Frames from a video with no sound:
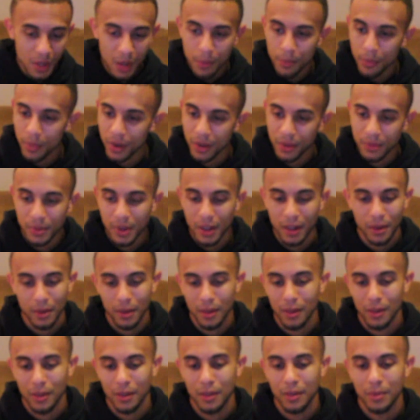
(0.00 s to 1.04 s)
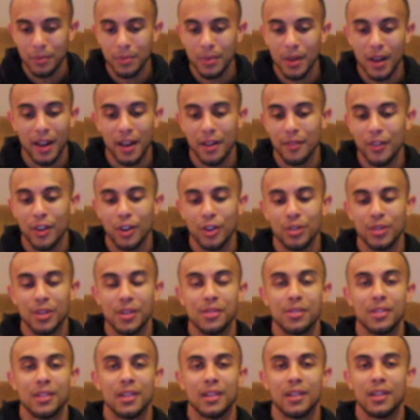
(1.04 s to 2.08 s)
But I haven't heard
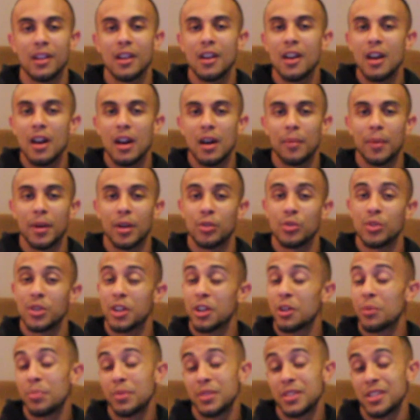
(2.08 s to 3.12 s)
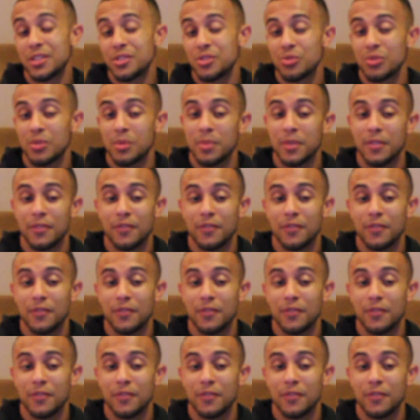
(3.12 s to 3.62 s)
anything about who he could potentially be